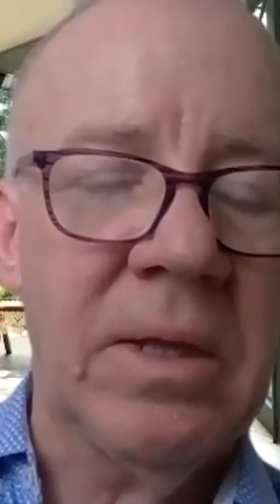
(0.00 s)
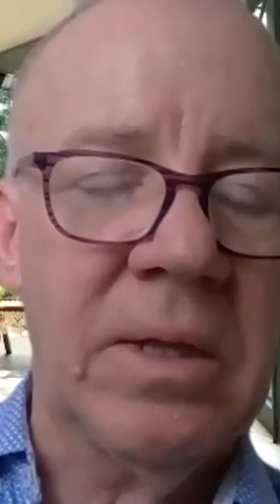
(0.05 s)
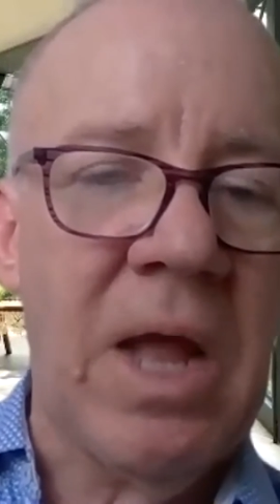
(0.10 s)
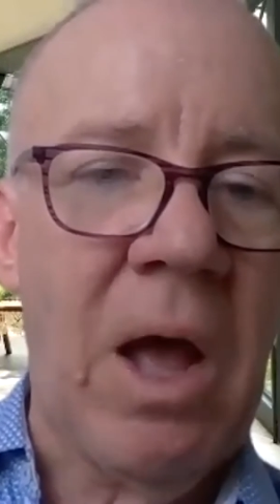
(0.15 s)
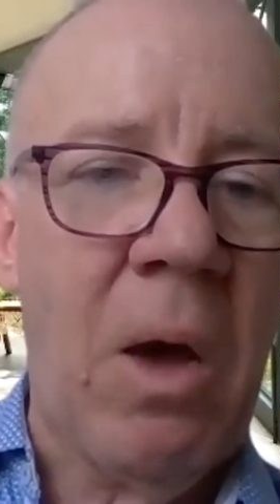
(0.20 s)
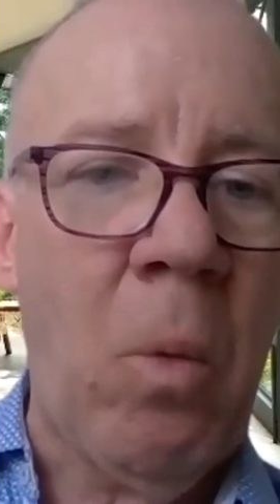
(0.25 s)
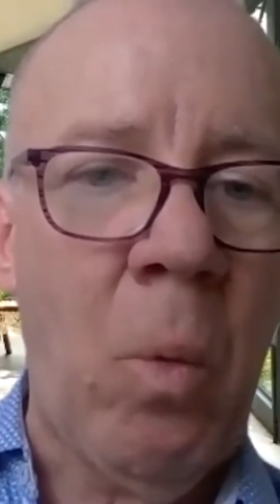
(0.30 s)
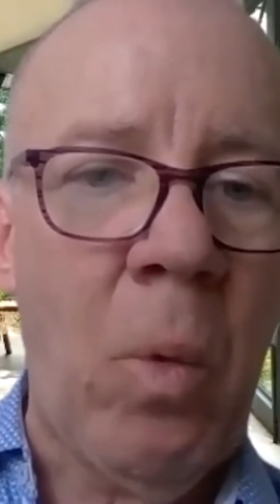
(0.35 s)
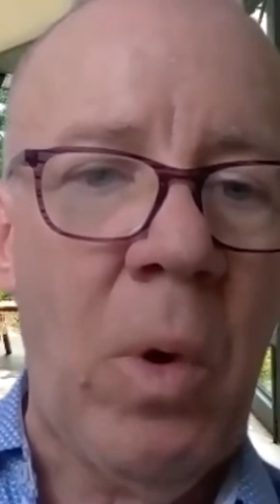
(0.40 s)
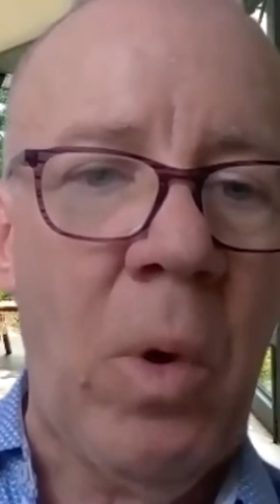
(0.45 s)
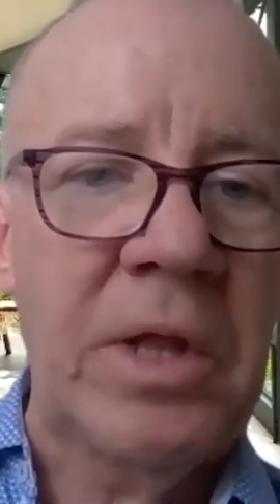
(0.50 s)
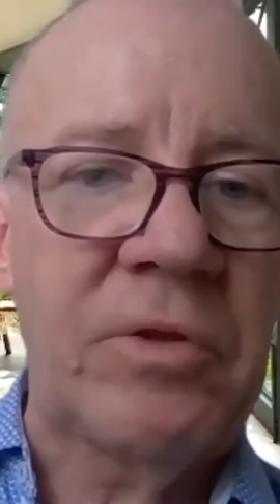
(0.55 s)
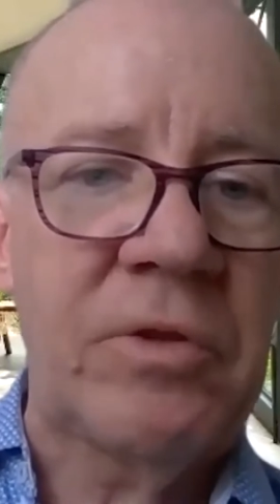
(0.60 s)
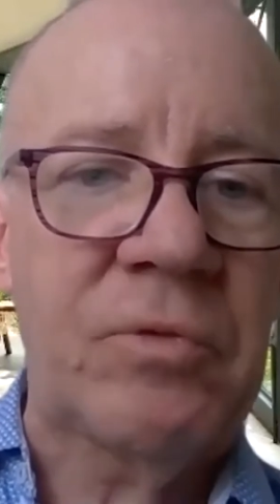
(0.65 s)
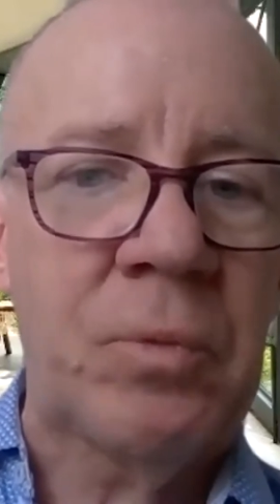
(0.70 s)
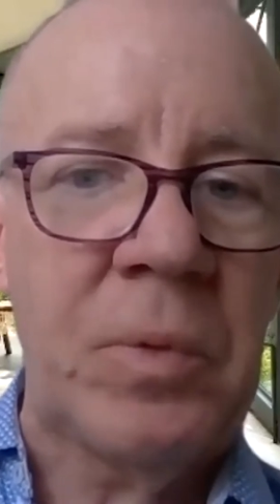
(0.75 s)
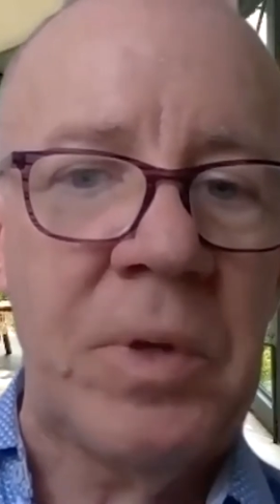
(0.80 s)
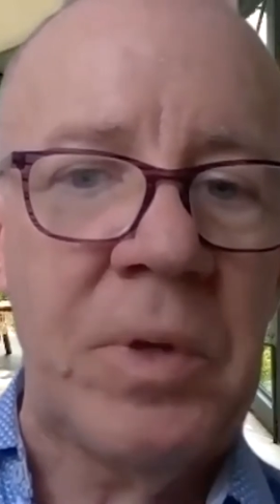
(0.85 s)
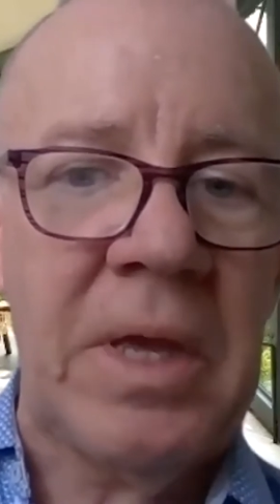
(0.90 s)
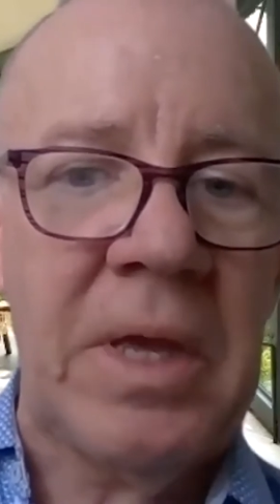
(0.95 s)
Now, once
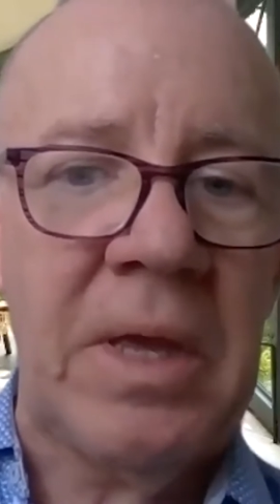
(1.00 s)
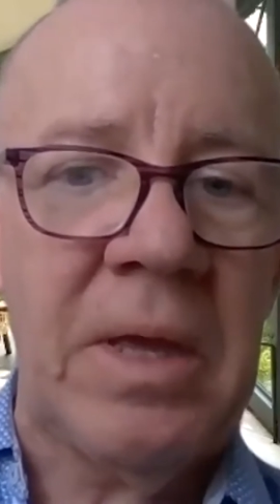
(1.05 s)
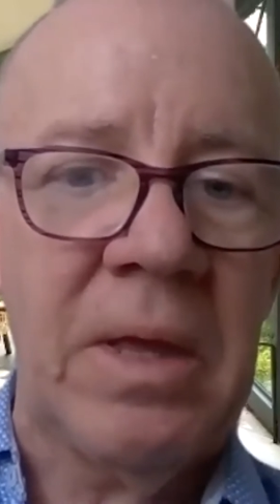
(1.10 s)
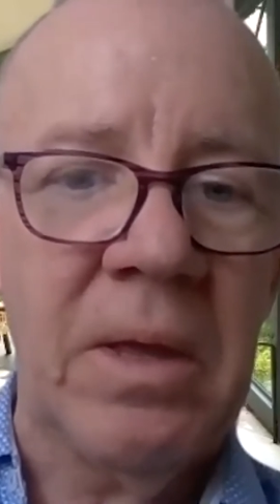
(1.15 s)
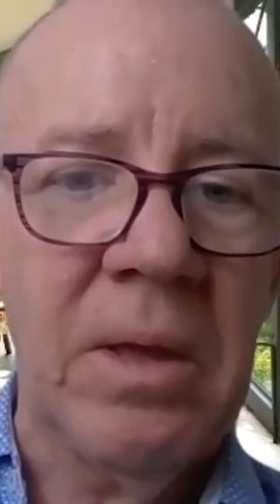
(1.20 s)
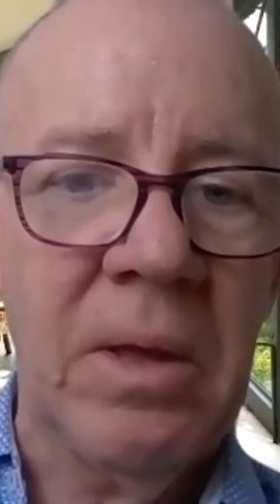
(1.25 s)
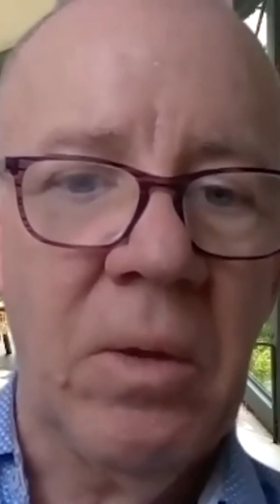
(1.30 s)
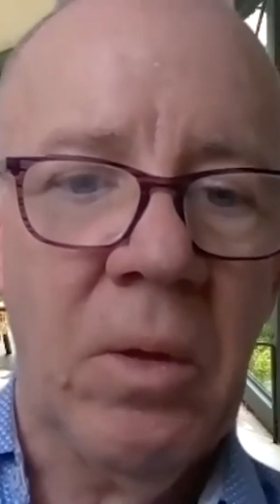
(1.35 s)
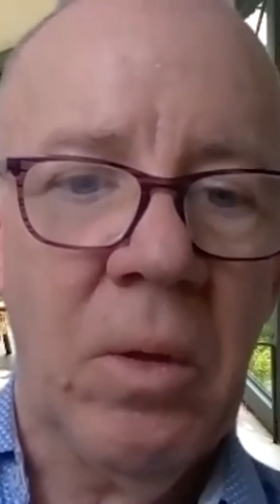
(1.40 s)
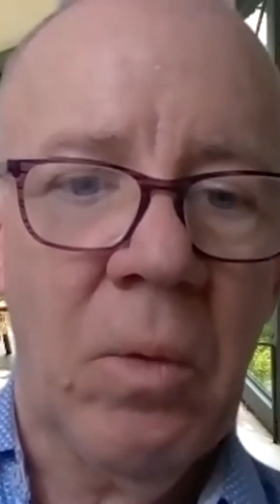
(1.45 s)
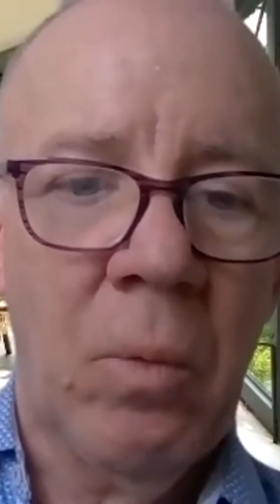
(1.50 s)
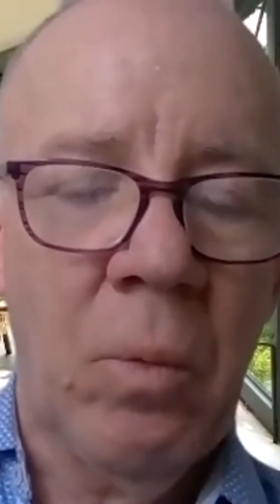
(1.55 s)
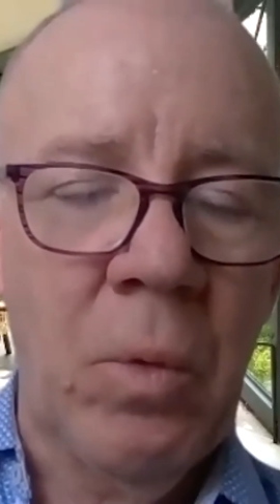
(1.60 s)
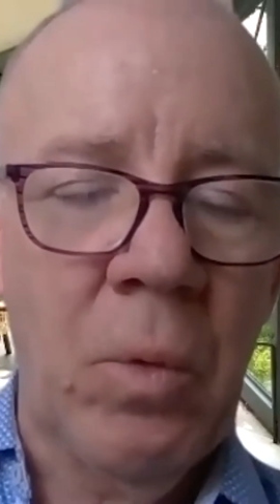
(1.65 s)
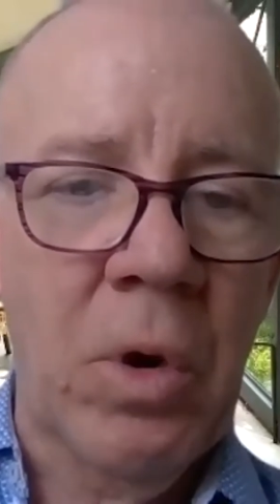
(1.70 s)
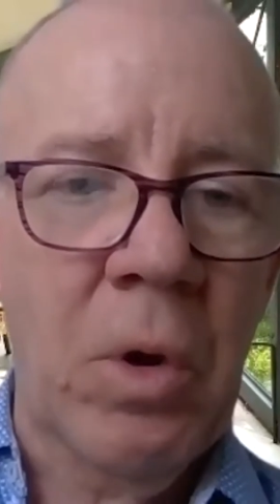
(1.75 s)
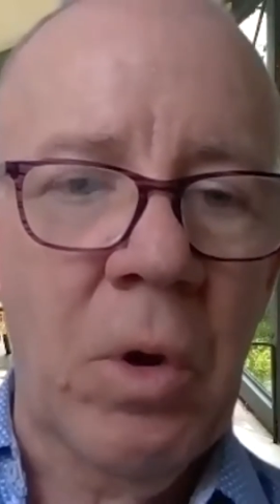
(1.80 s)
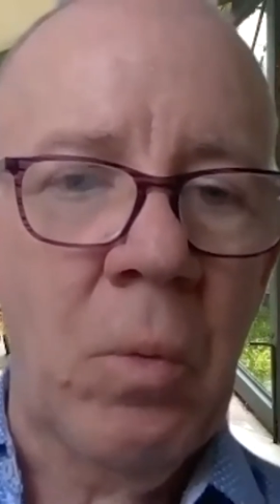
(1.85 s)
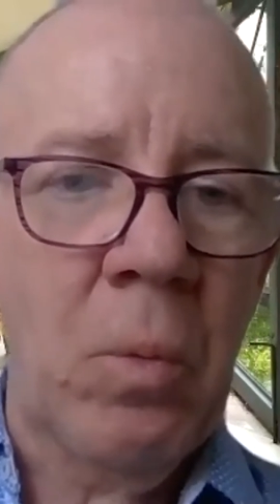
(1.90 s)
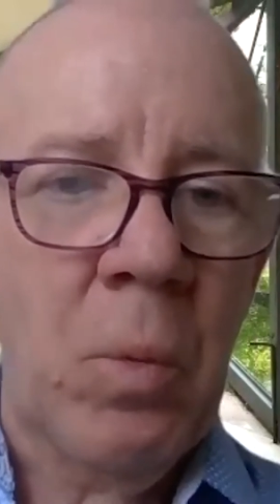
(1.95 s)
we
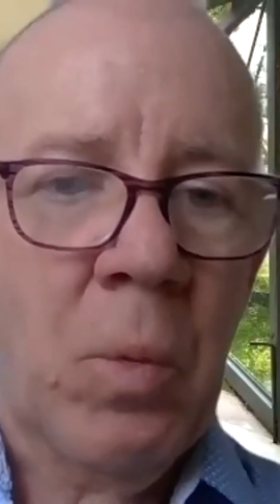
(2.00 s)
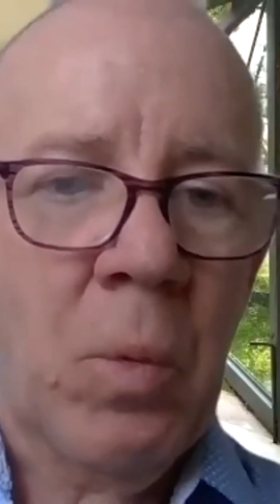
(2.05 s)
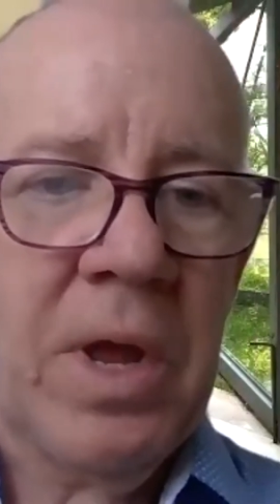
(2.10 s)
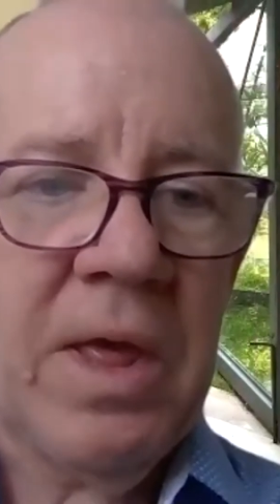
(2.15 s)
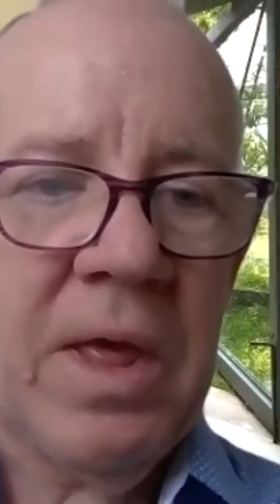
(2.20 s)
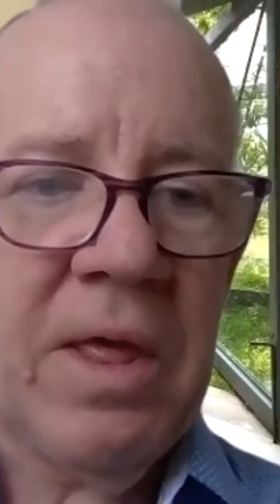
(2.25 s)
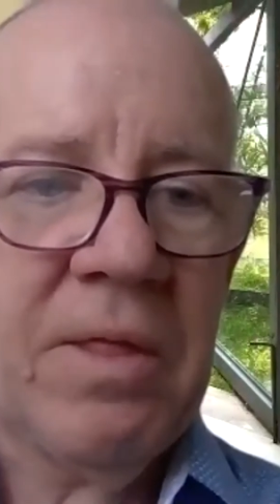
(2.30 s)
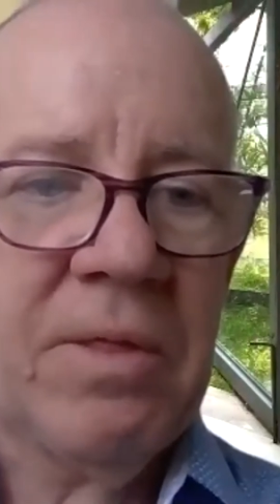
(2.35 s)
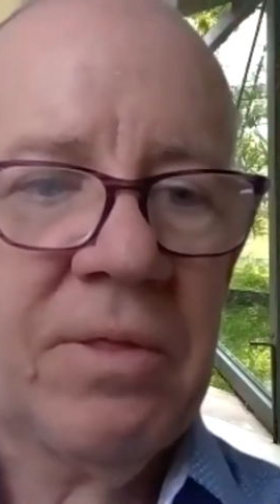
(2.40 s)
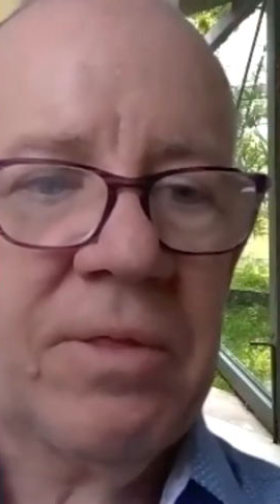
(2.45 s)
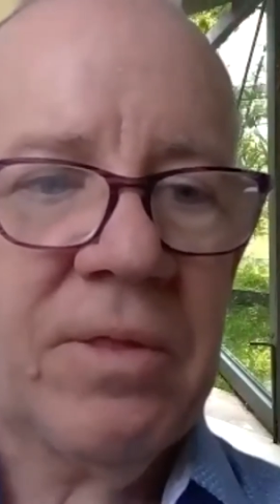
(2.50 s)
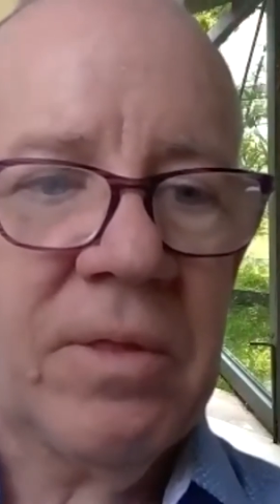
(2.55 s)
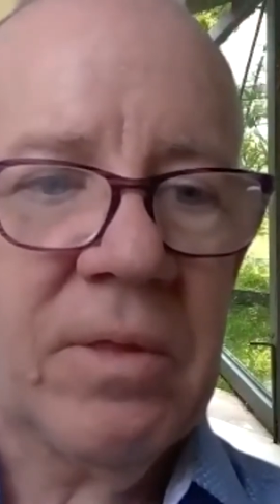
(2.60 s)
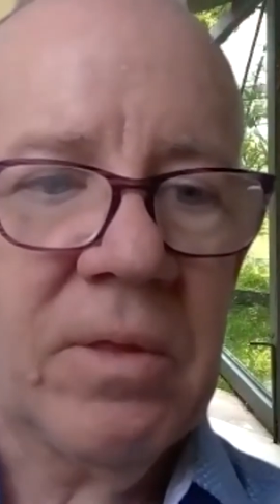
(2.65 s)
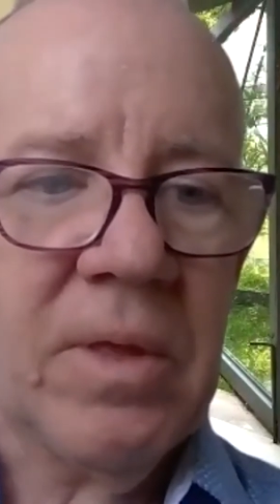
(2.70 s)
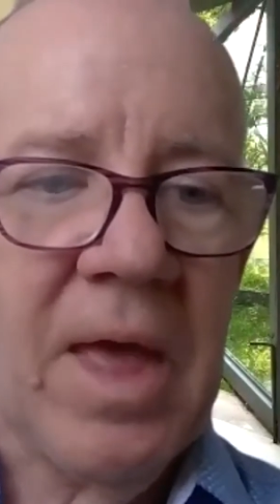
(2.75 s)
were with